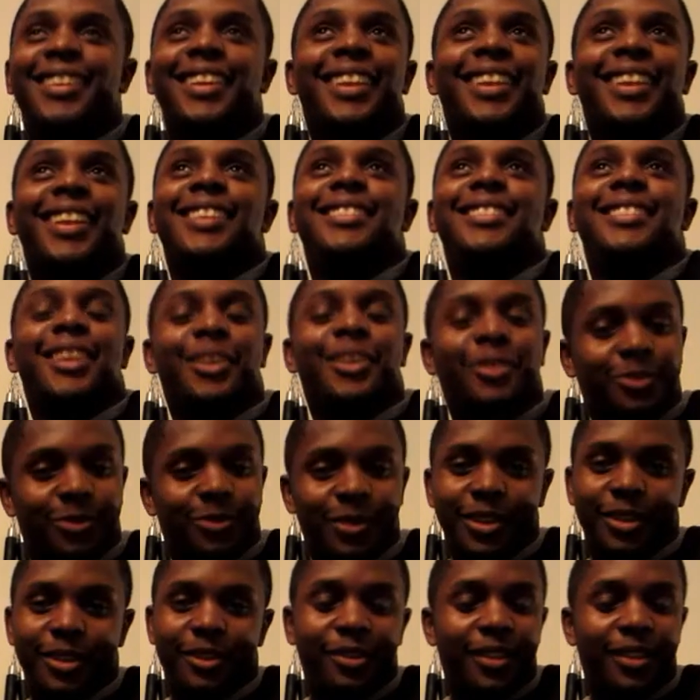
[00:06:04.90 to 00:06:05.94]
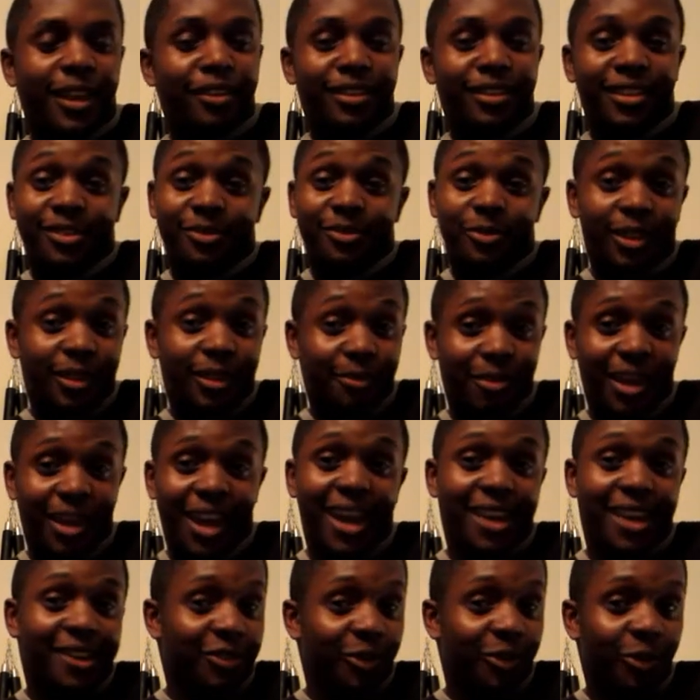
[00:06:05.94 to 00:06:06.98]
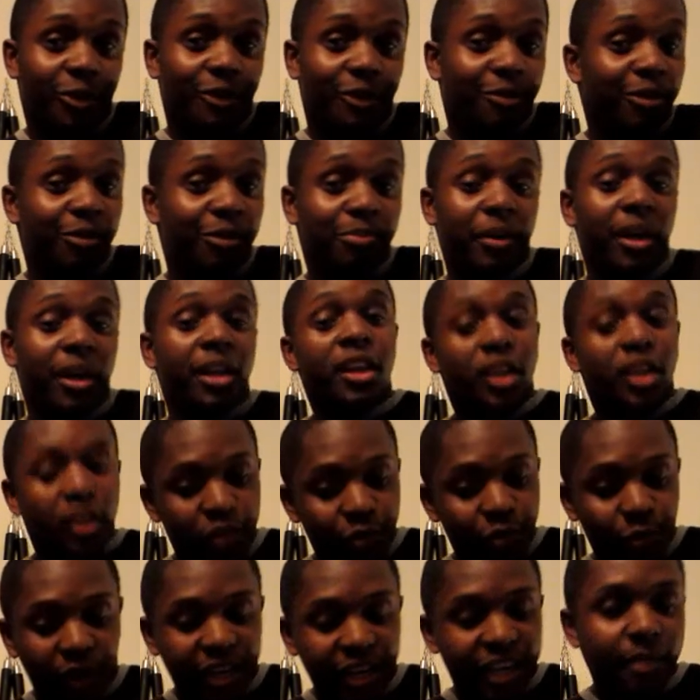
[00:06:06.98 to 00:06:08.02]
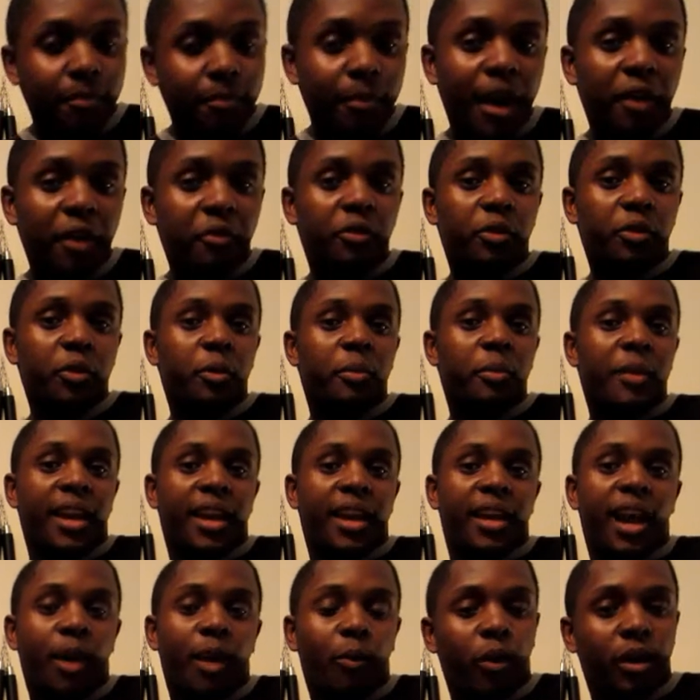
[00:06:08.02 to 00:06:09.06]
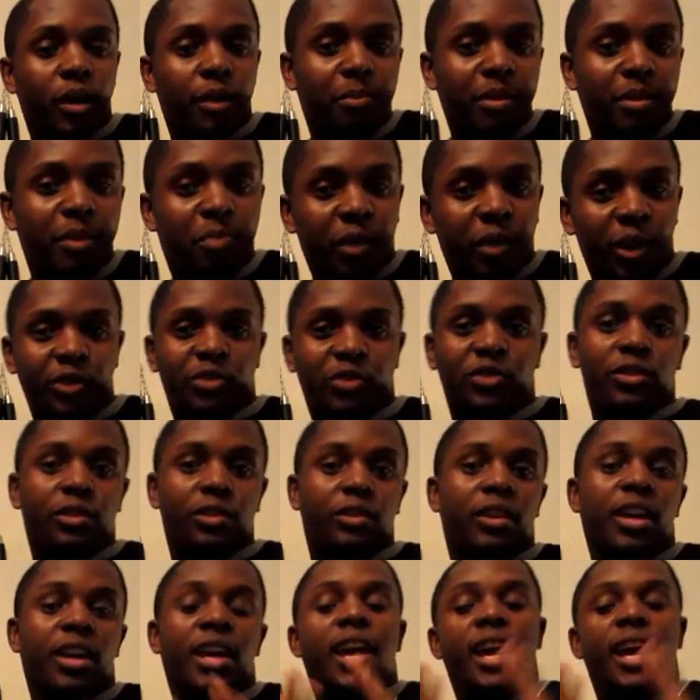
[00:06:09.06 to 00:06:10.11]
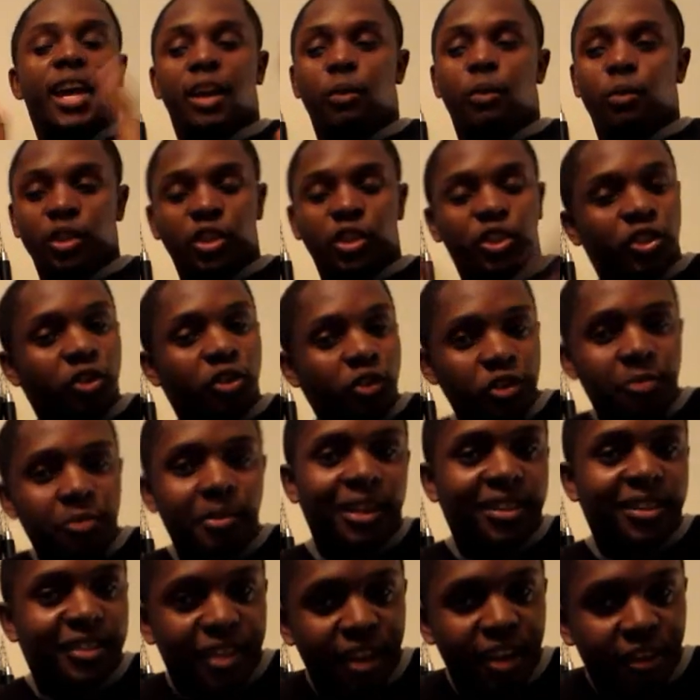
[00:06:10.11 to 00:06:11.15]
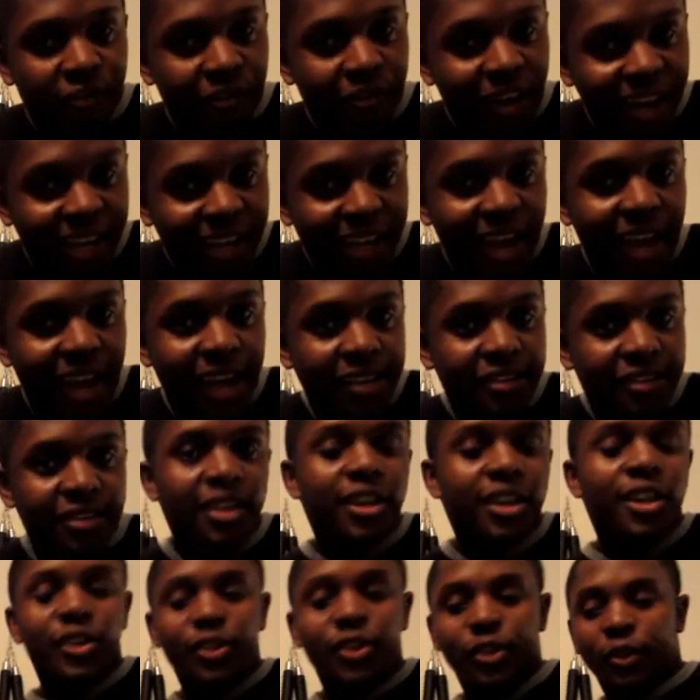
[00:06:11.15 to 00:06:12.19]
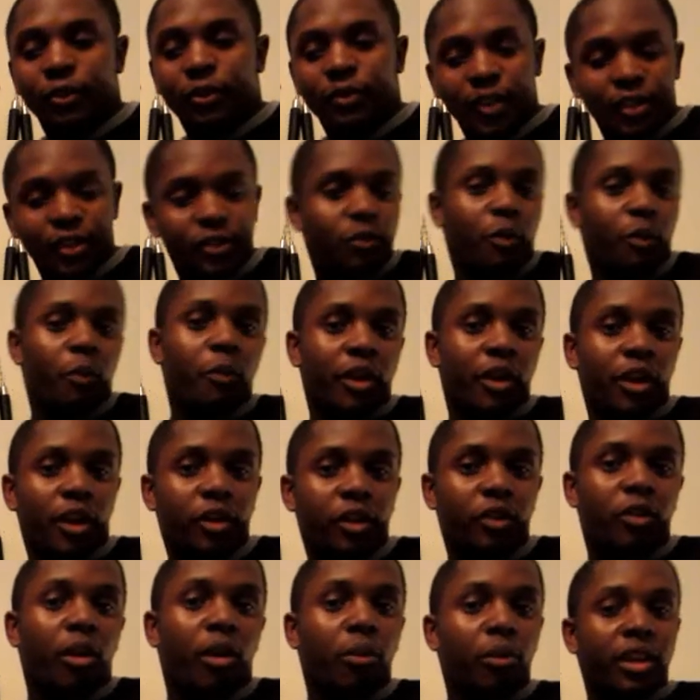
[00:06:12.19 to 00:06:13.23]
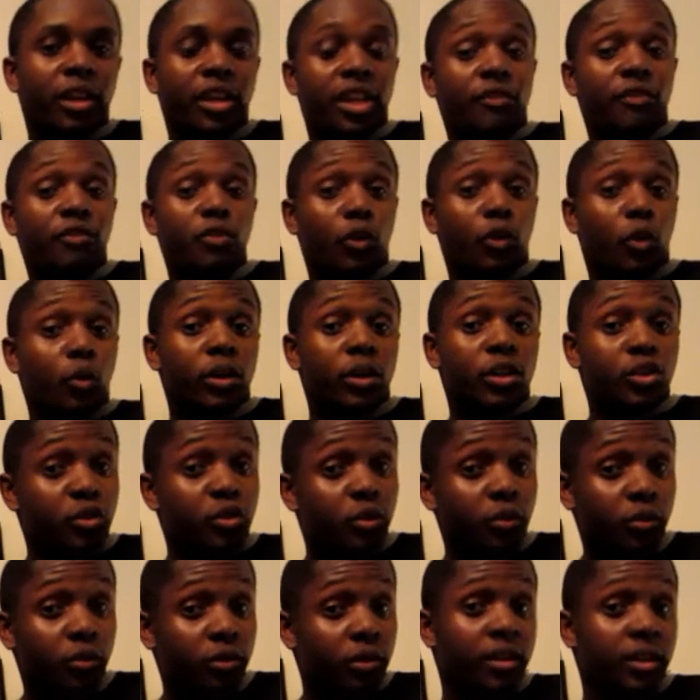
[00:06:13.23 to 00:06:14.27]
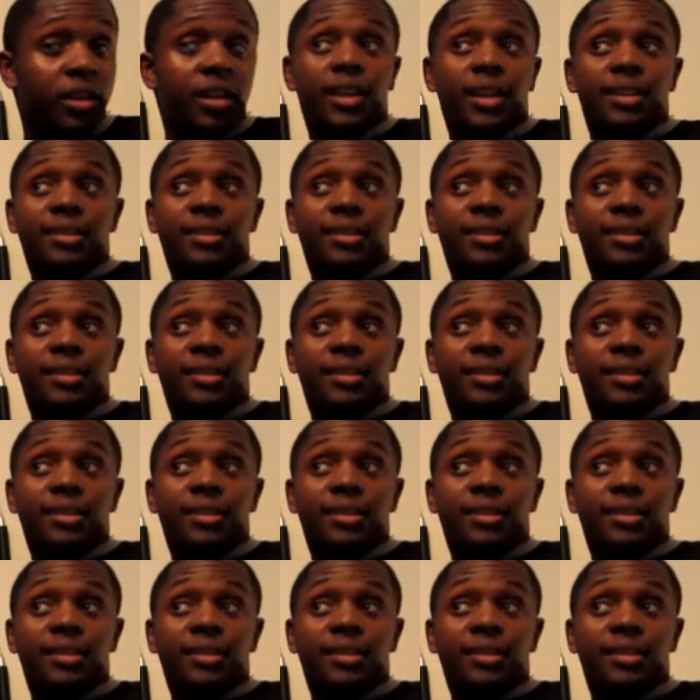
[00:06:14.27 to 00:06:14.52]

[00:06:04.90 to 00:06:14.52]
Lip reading: That sounds really bad and horrible, but you are in my room and I want to be personal and I want to show you my stuff, right guys? So this is what we're going to do. I want to give you a quick tour.